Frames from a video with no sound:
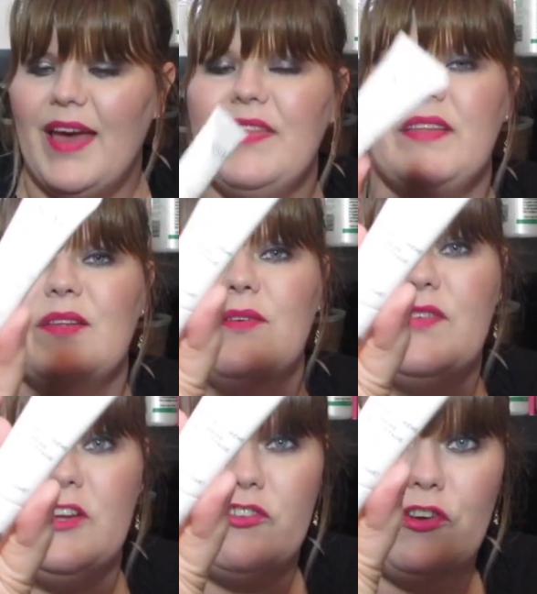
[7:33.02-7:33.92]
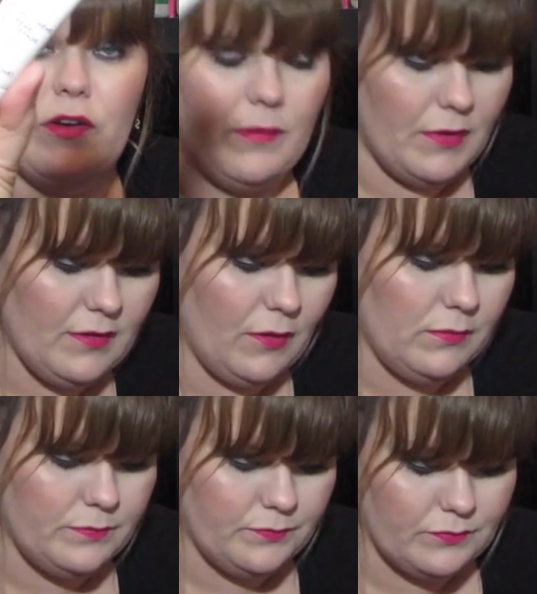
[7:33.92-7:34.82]
And then the finishing cream. So
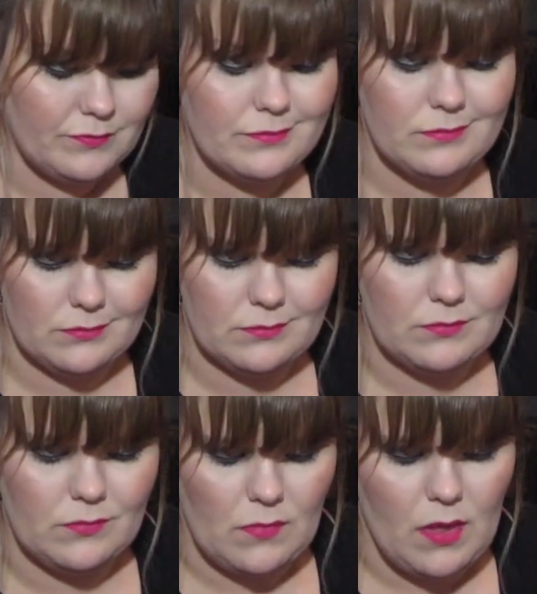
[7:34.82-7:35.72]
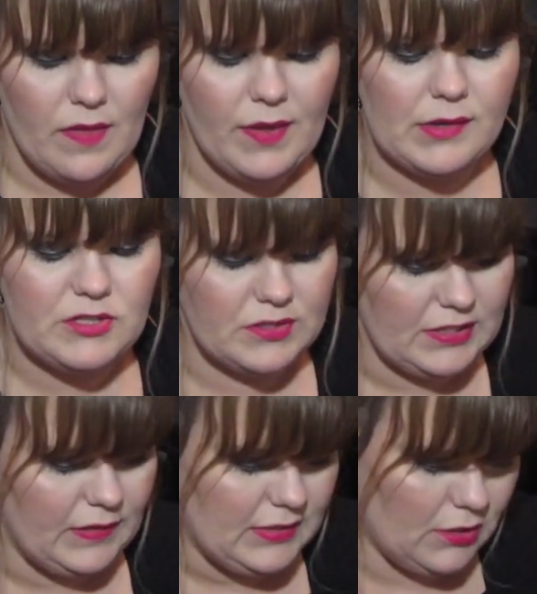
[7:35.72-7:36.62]
they also
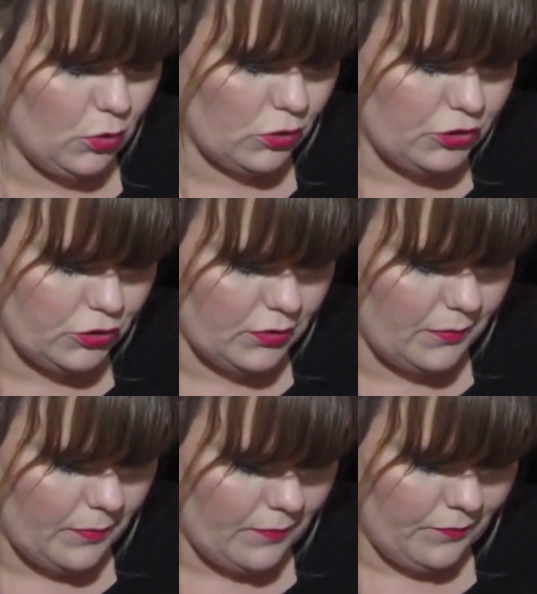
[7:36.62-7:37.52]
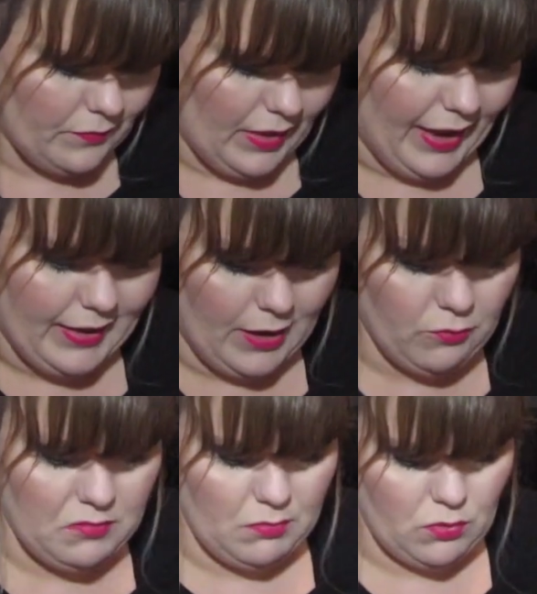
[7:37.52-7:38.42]
sell this at Nordstrom. I
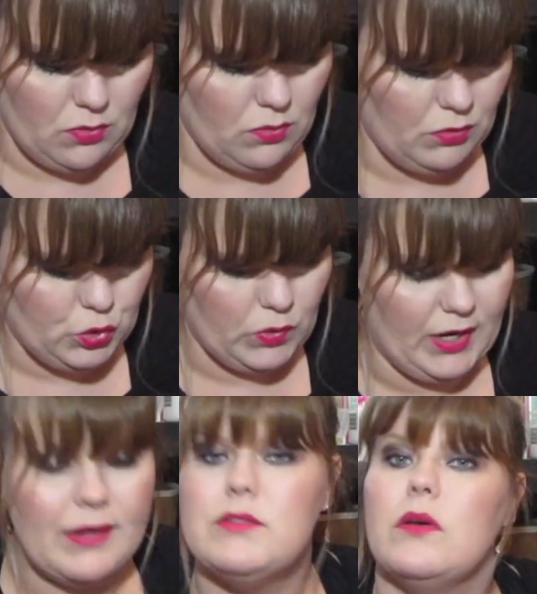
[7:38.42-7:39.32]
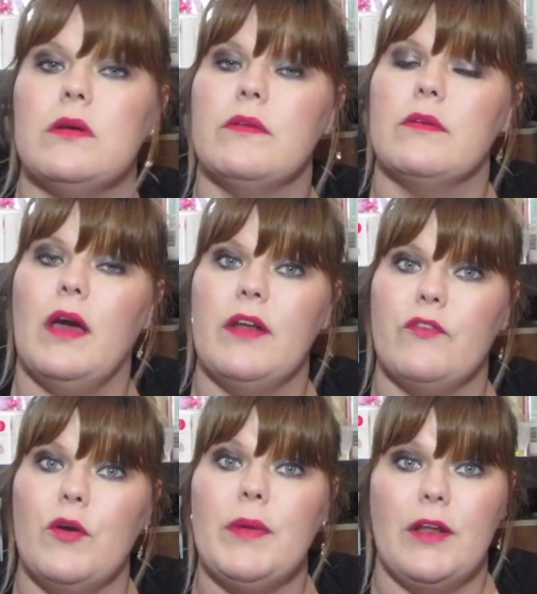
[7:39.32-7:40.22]
can't remember which one I got
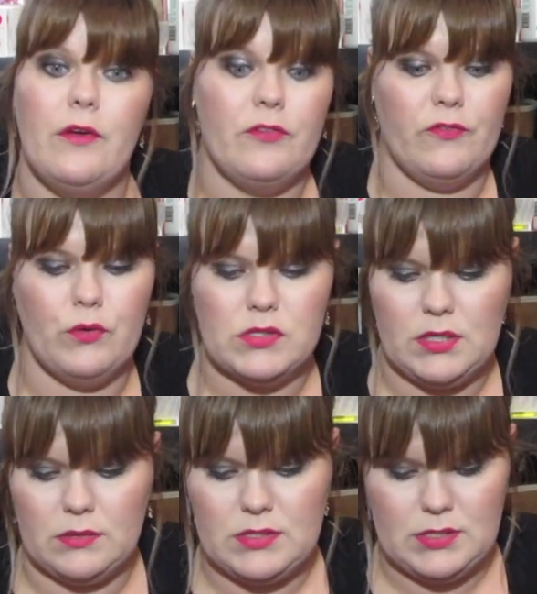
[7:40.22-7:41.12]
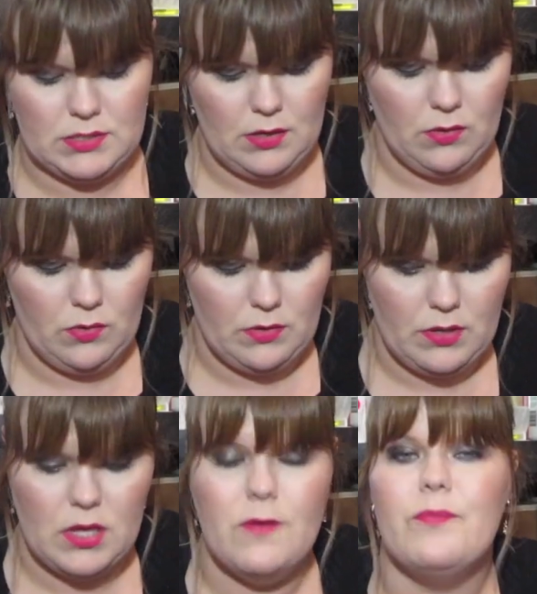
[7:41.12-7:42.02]
it from, but I know Sephora sells it, so
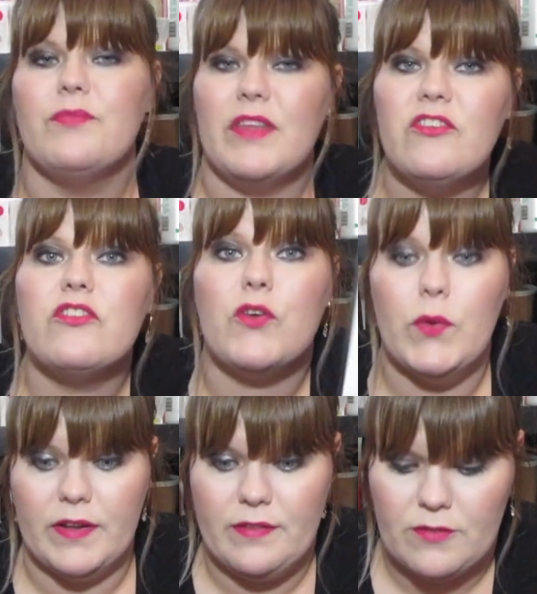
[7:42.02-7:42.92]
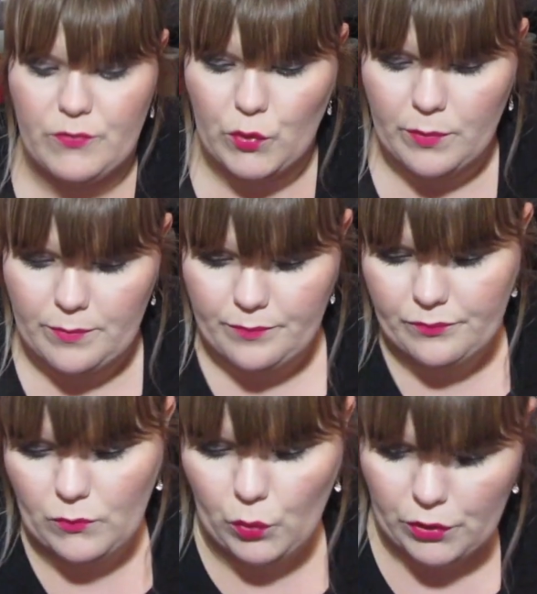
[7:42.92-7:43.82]
it's just going in the Sephora
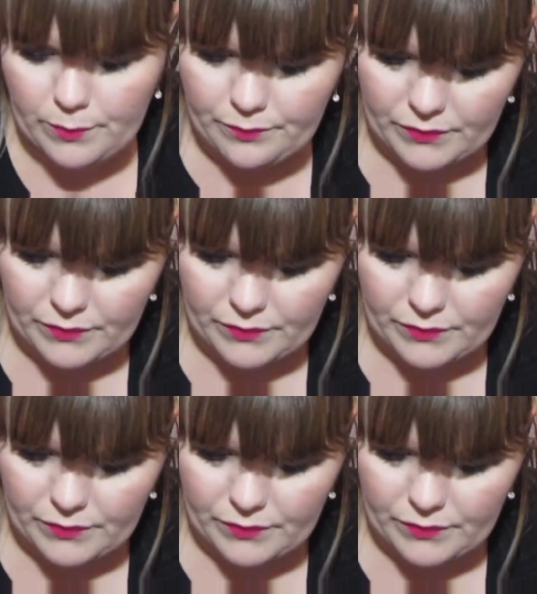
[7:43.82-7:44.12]
order.